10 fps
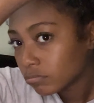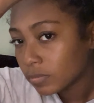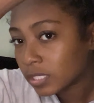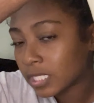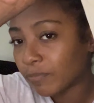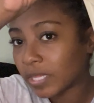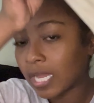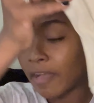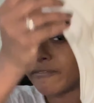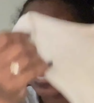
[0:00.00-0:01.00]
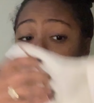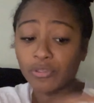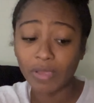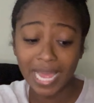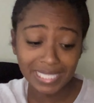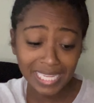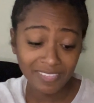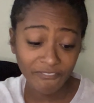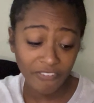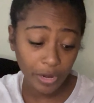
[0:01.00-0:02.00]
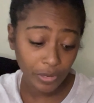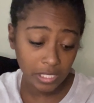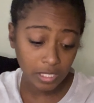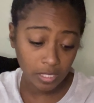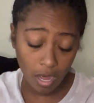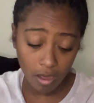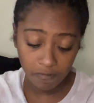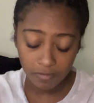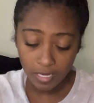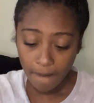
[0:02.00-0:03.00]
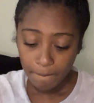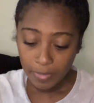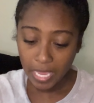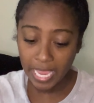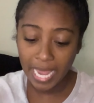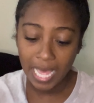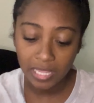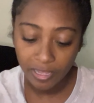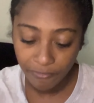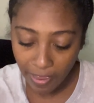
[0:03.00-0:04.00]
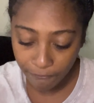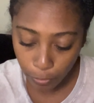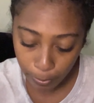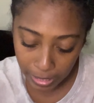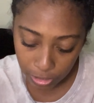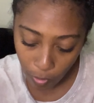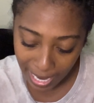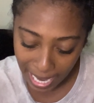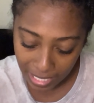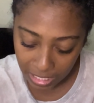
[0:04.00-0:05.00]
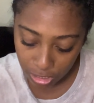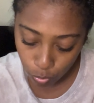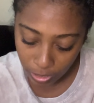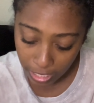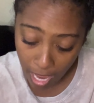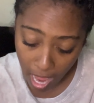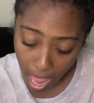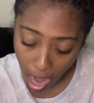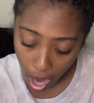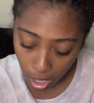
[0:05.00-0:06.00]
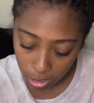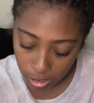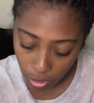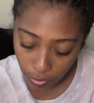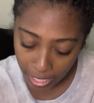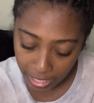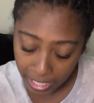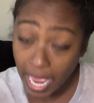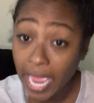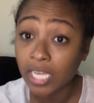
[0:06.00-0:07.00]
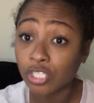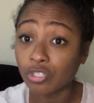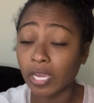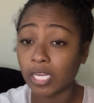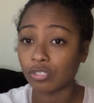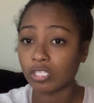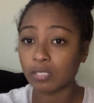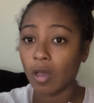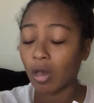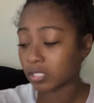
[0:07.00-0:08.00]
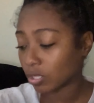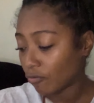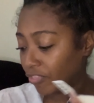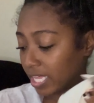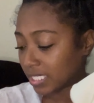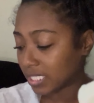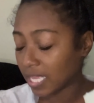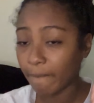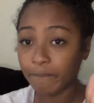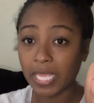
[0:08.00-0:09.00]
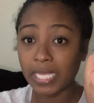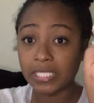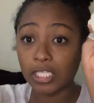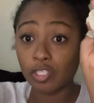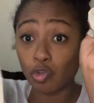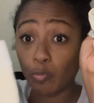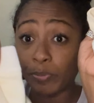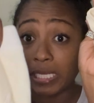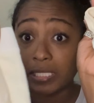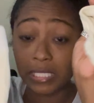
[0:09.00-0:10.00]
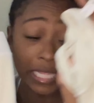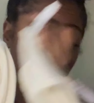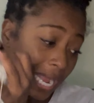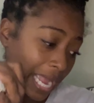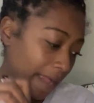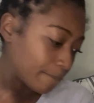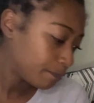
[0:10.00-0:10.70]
something comfy. And you guys, it's very soft and I love that for me. So I got this one also in an extra, extra small. So this is a two piece that I got.